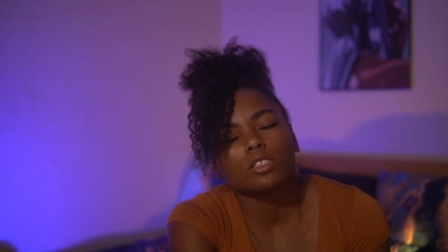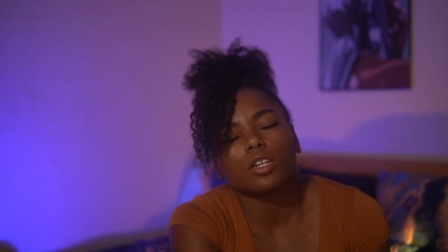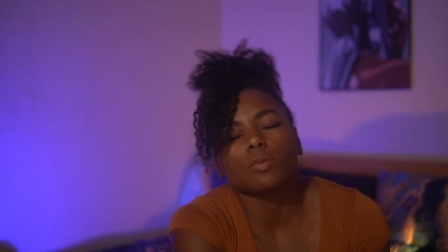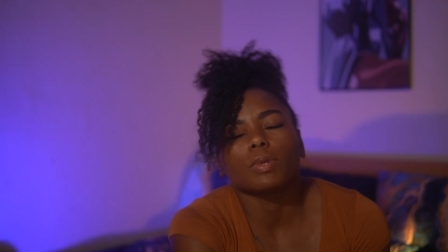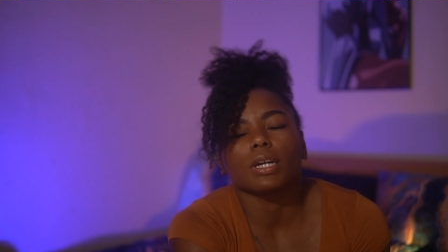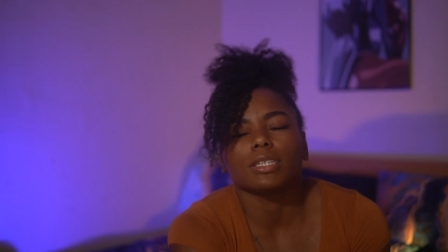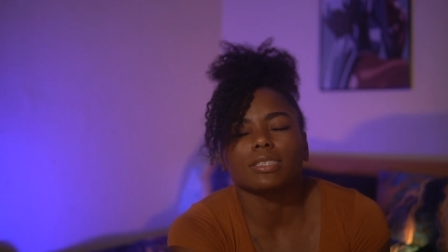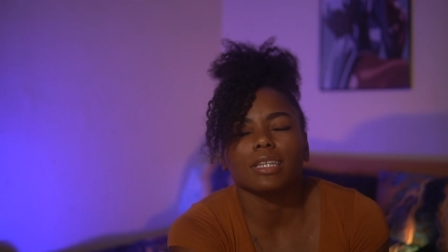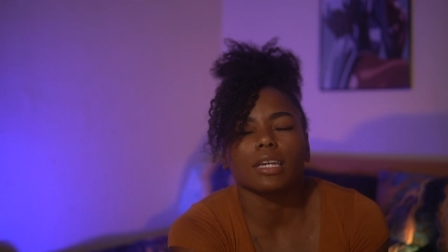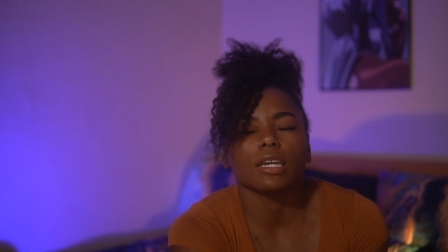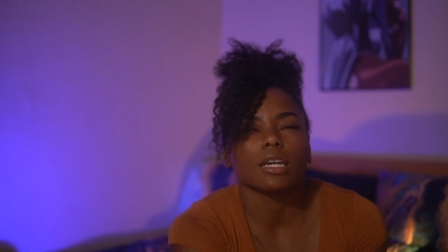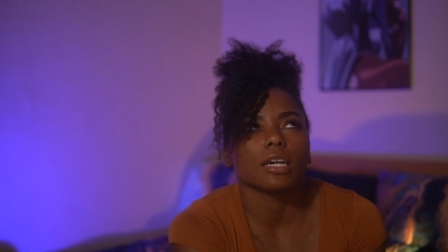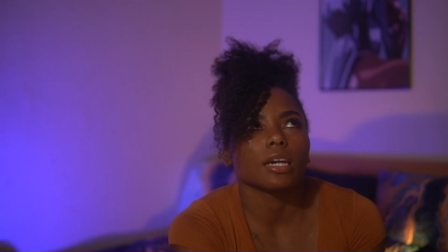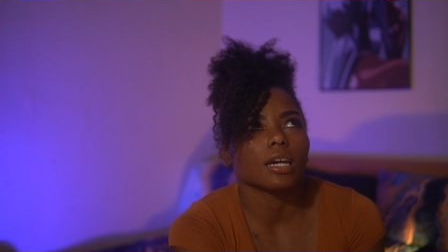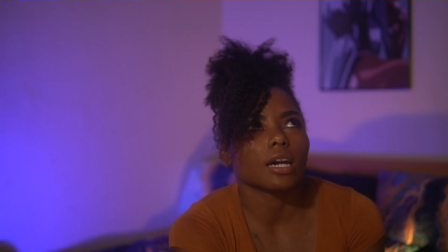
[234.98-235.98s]
So I'm like,
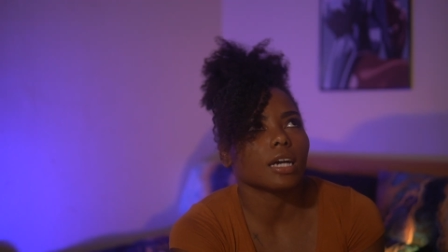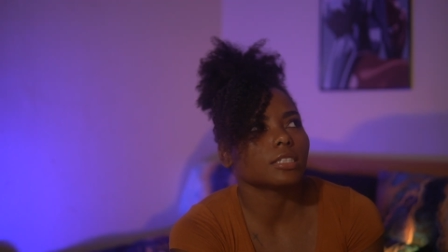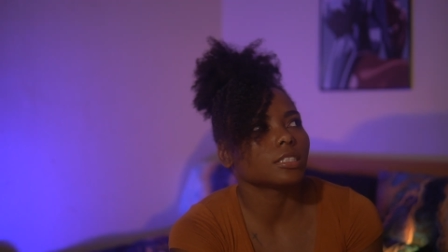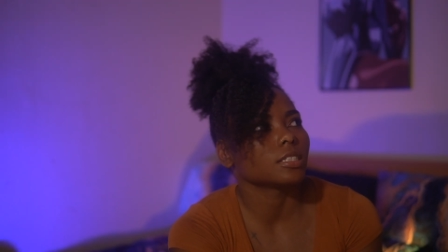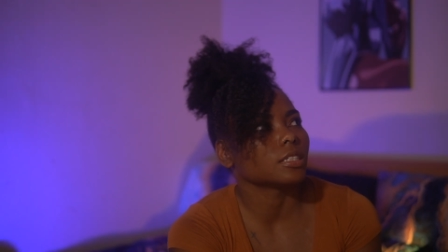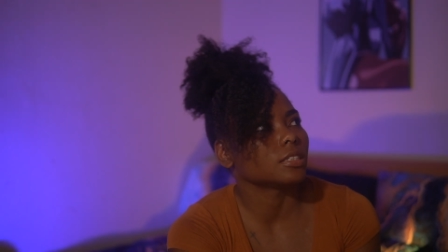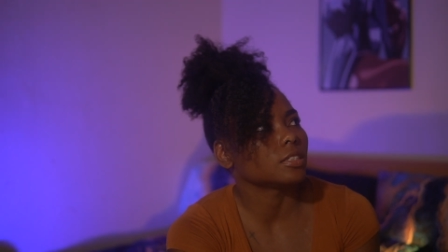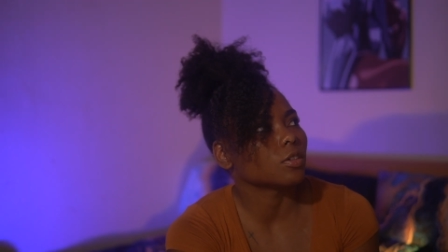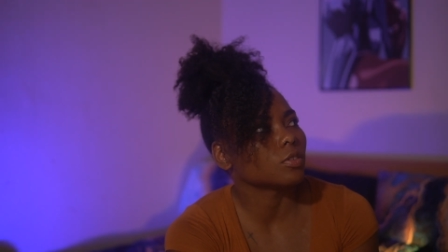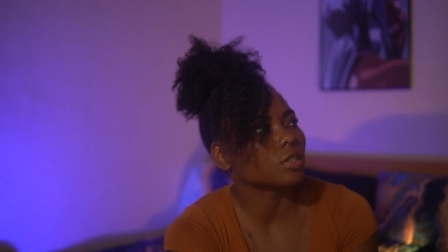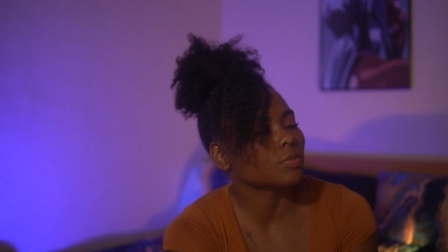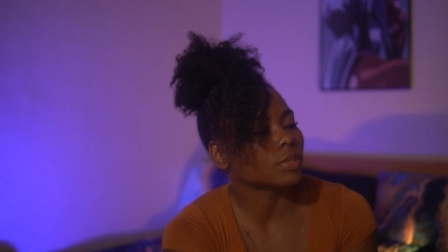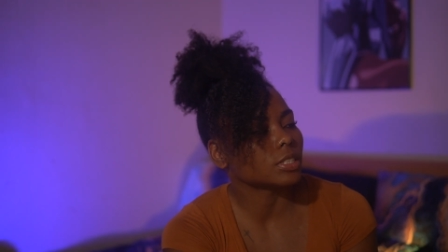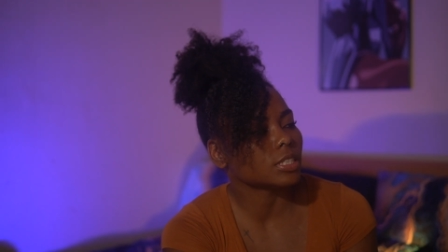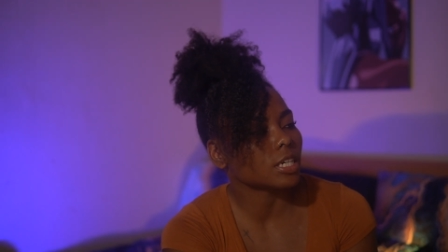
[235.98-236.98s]
dang, I should have told
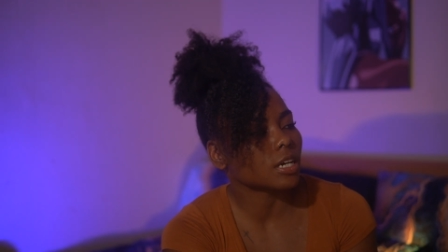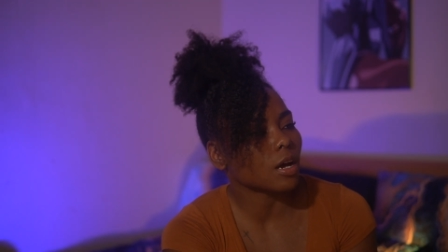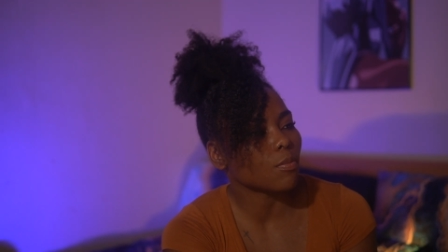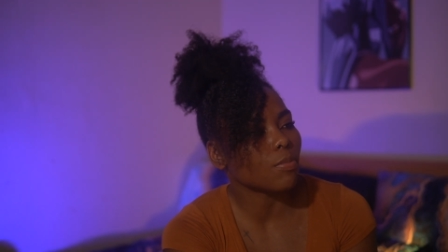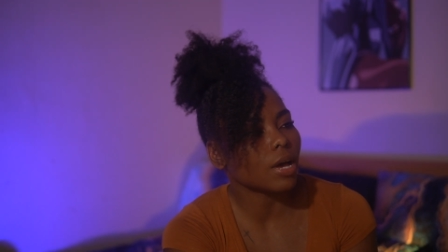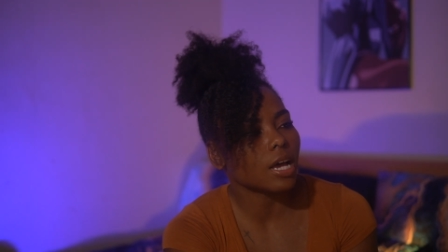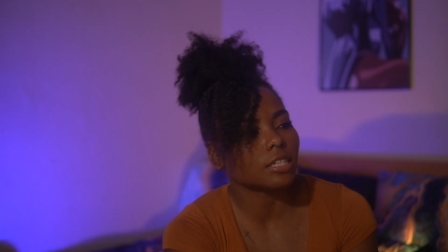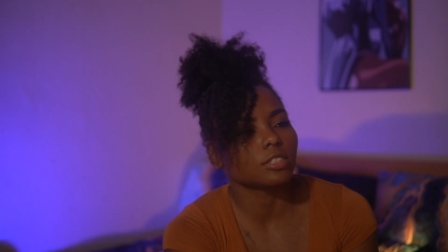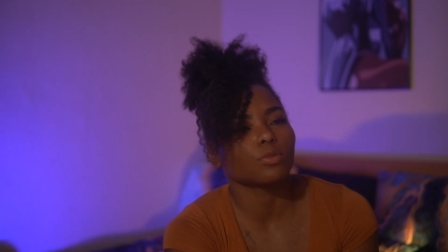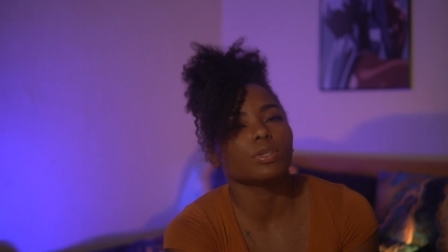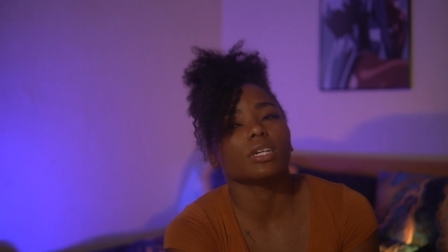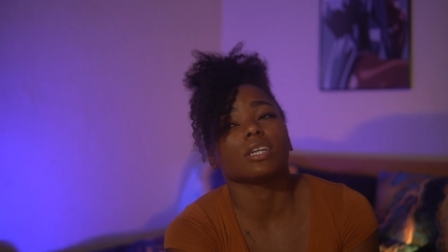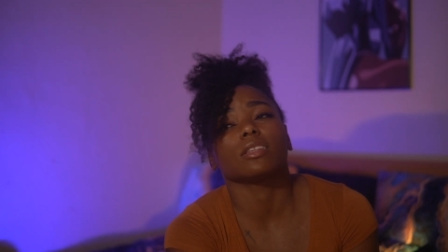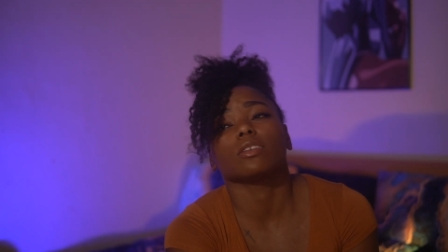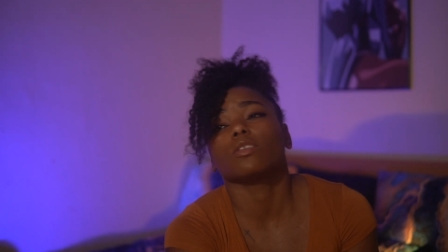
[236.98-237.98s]
them to take our bag so we
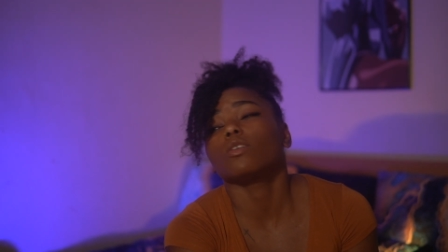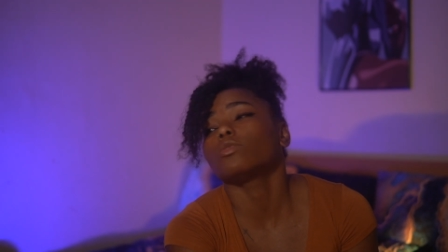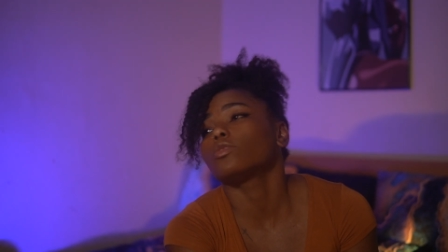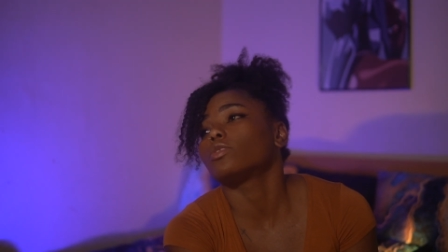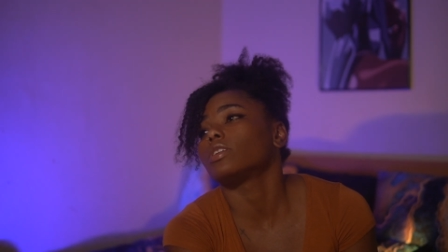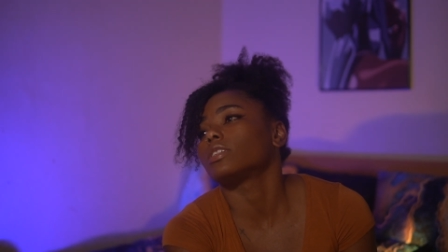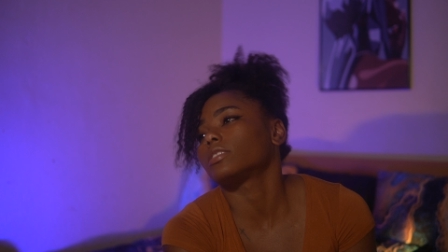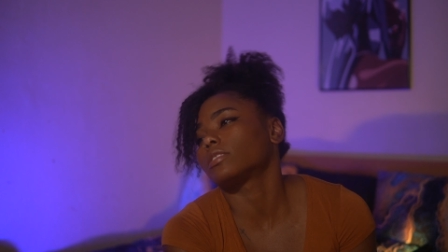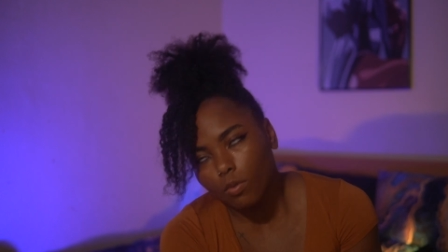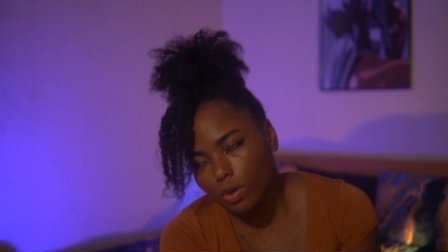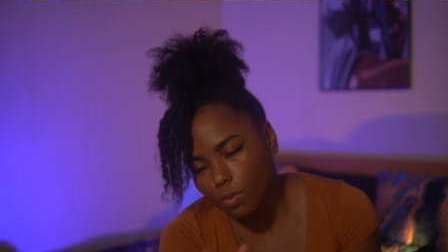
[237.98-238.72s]
didn't have to go through this. We